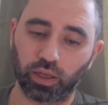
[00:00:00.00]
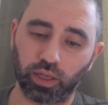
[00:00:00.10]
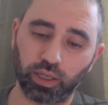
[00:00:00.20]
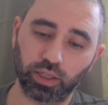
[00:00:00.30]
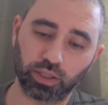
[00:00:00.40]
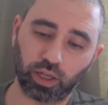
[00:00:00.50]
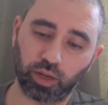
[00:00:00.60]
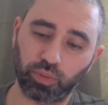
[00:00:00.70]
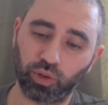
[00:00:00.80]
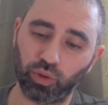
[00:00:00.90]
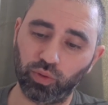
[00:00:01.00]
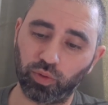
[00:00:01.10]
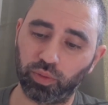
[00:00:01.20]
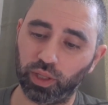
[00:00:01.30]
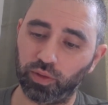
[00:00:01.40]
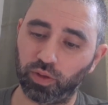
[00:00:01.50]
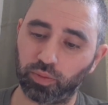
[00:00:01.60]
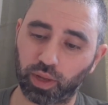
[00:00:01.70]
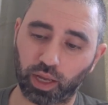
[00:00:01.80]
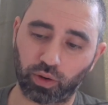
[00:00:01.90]
It does not behoove a believing
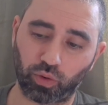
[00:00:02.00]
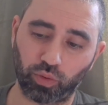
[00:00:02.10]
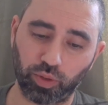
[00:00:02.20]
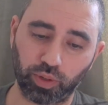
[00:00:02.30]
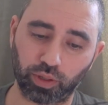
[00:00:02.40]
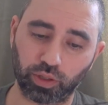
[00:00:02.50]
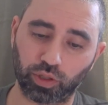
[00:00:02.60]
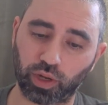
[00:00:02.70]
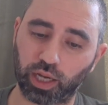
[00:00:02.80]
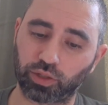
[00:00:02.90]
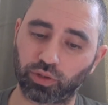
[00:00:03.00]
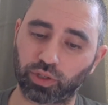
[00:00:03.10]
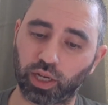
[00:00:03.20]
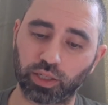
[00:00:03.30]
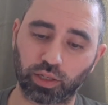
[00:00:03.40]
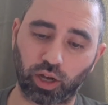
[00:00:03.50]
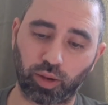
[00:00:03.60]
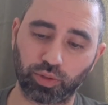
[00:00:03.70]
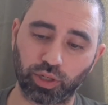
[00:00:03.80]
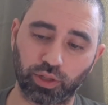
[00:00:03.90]
man or woman to exercise an
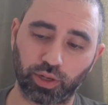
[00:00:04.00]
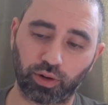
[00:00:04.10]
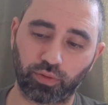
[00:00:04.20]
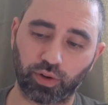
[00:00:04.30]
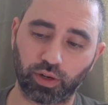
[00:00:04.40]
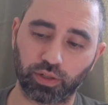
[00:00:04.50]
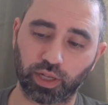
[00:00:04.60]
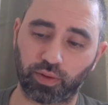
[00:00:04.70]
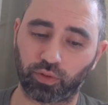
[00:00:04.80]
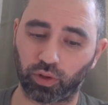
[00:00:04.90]
option in their affairs after